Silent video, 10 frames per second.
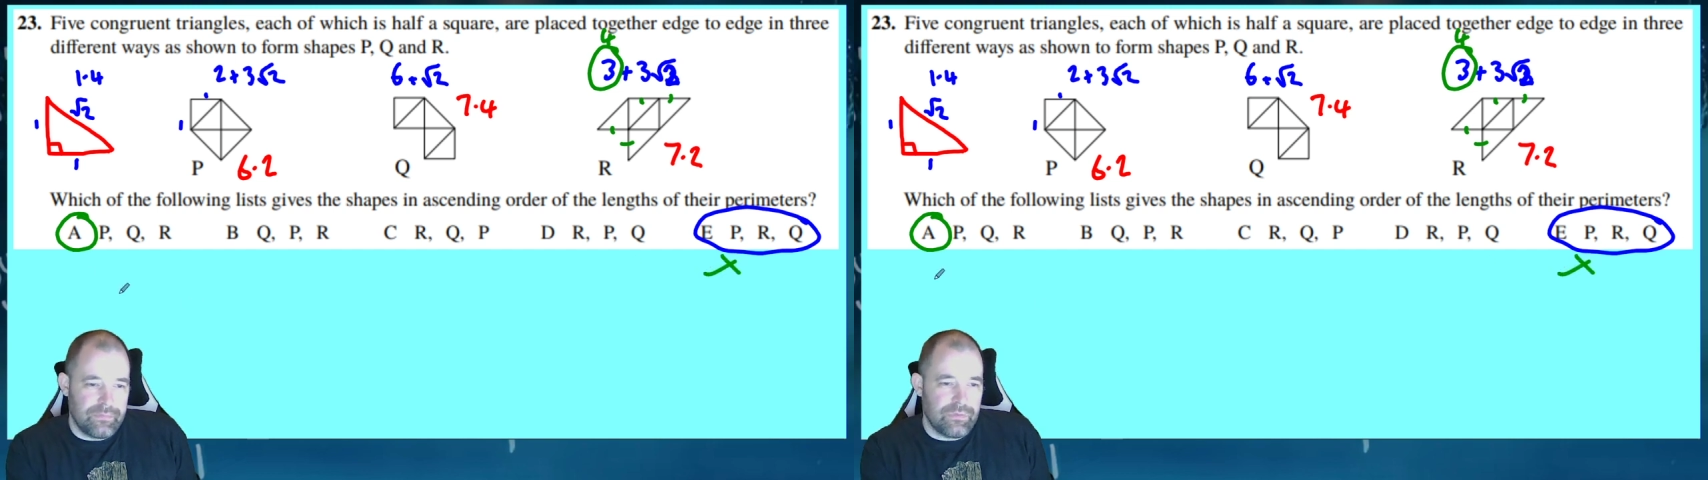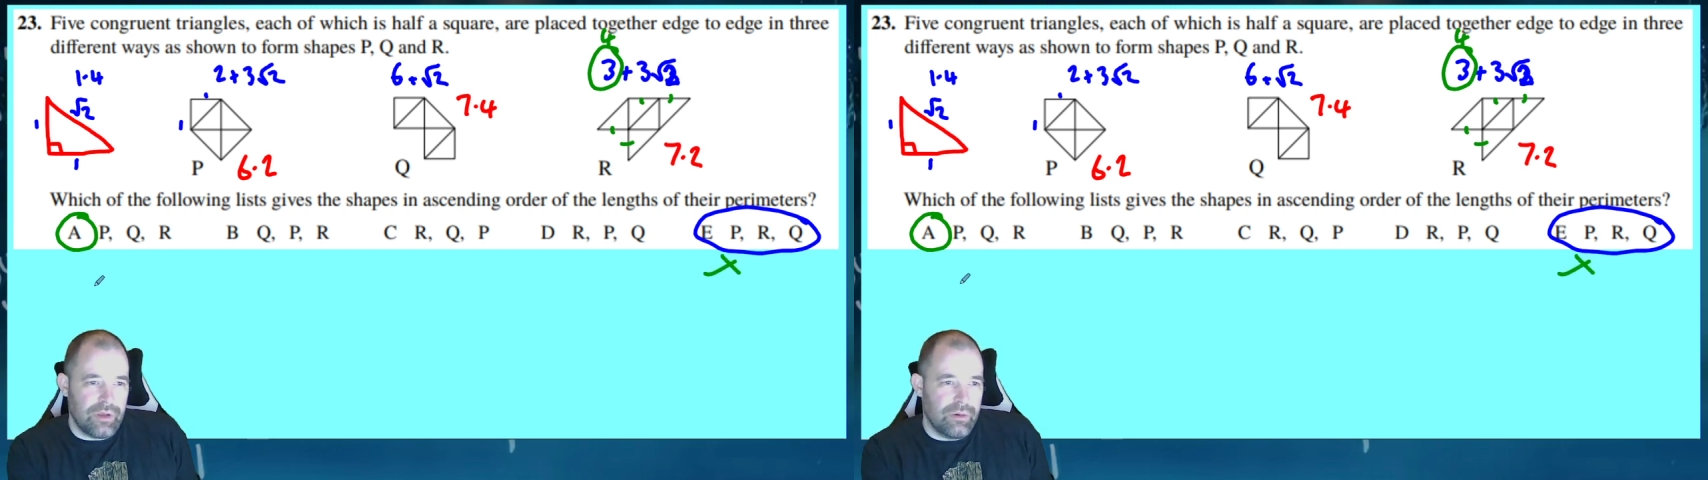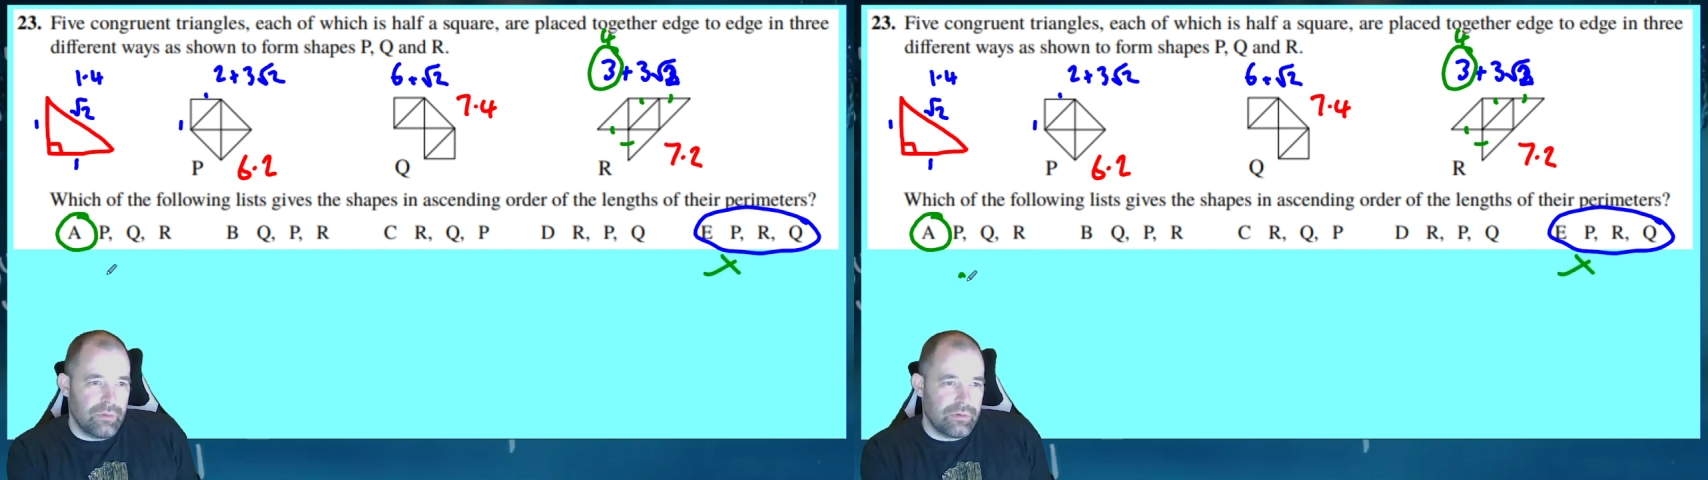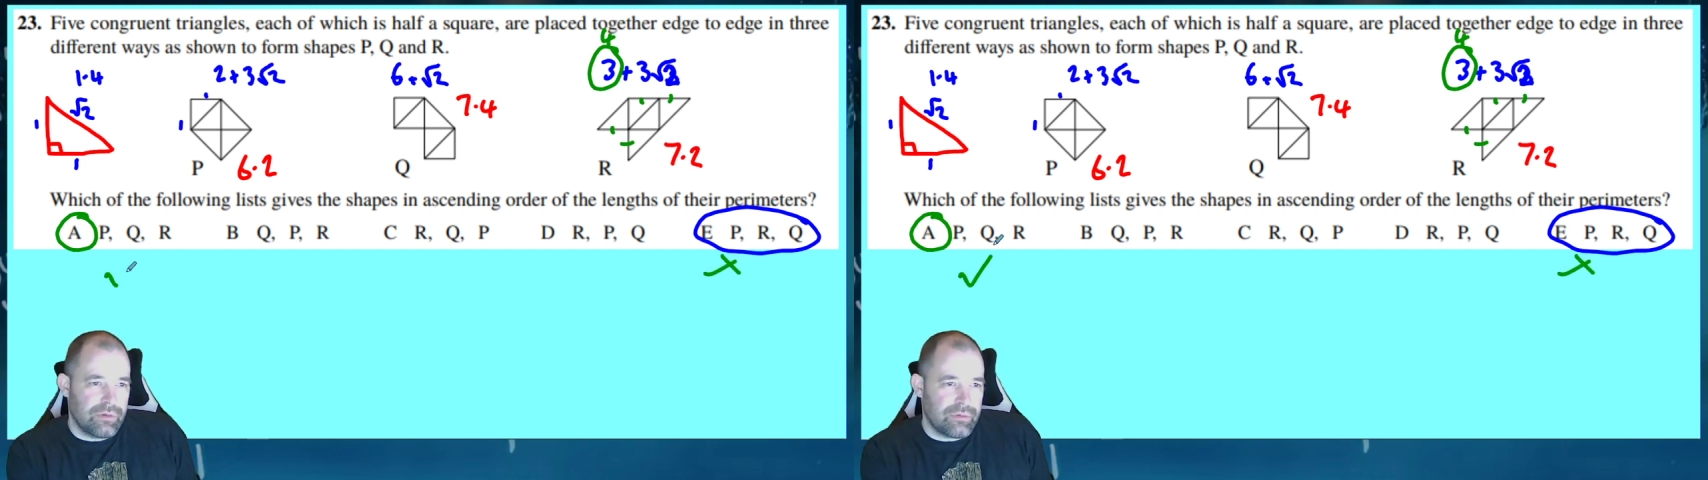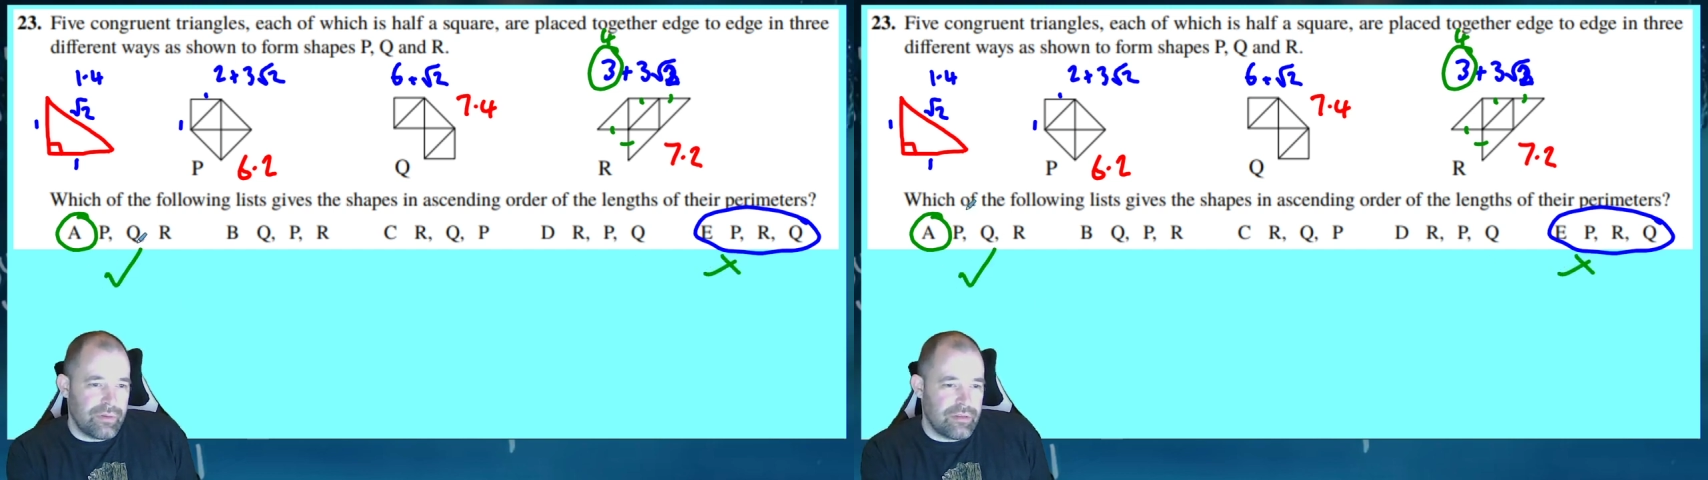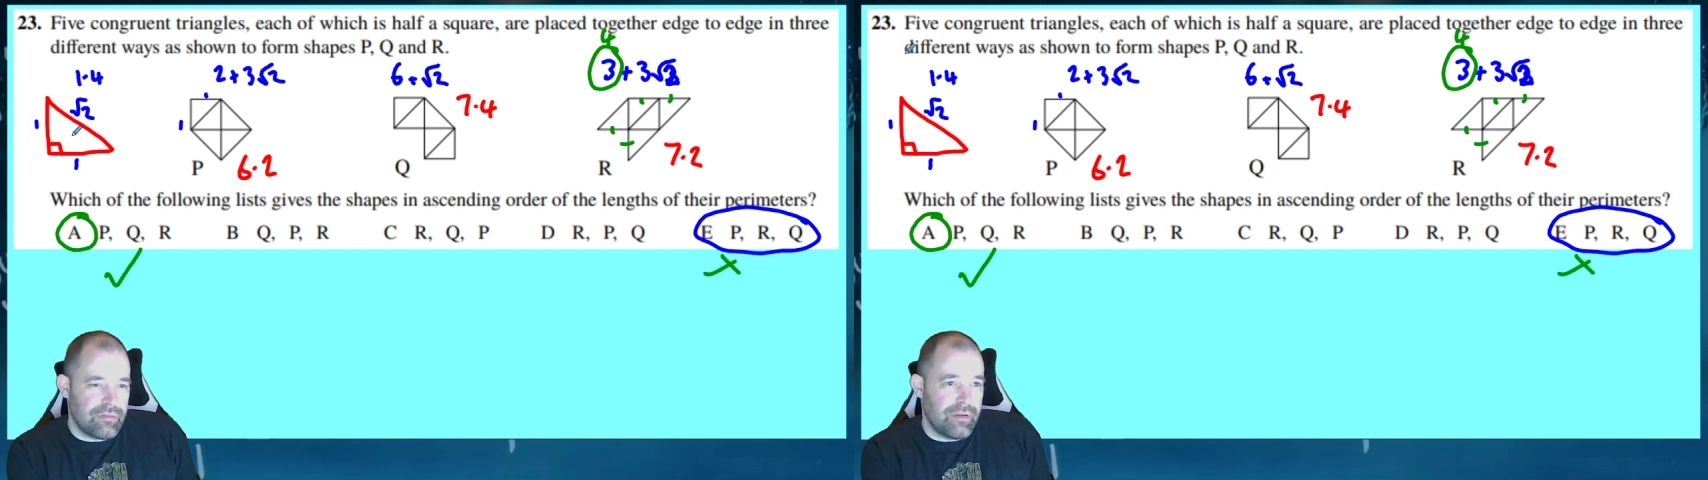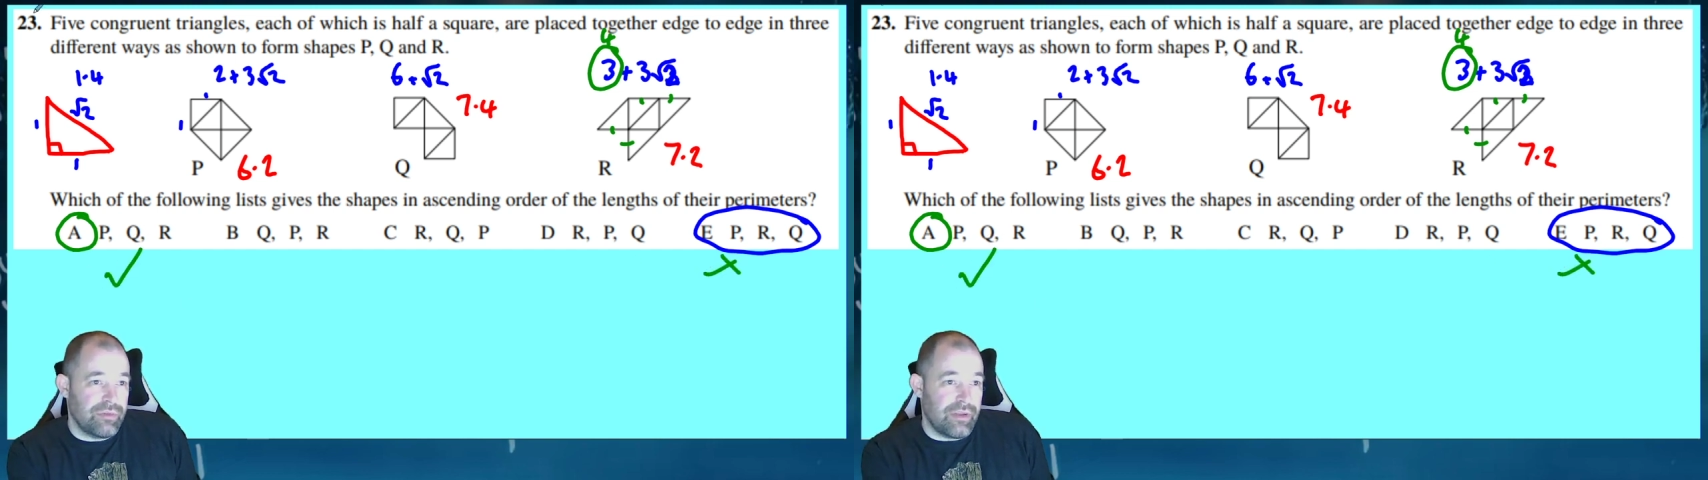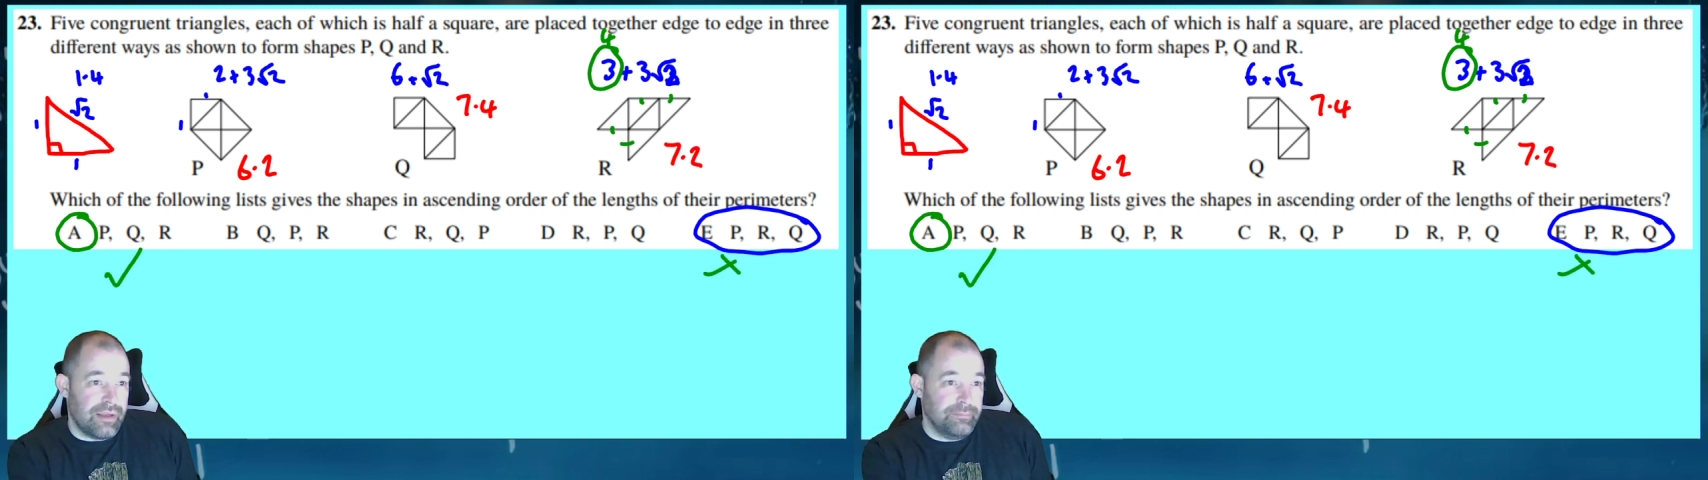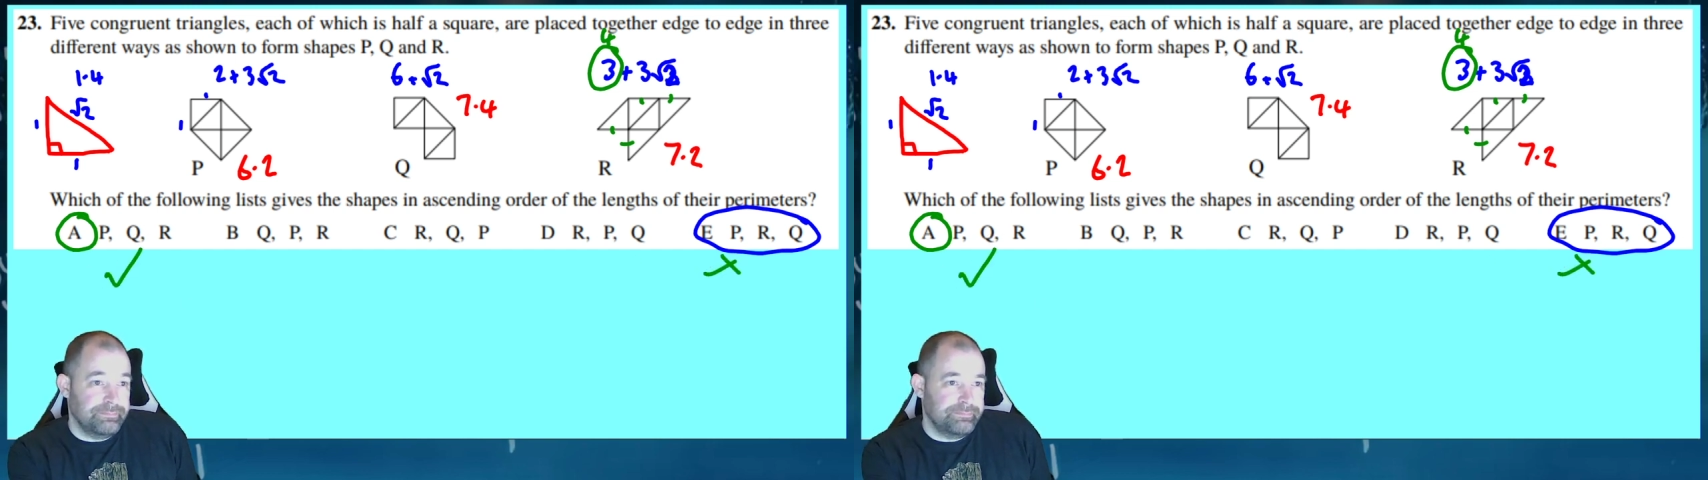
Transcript: So 23 was A.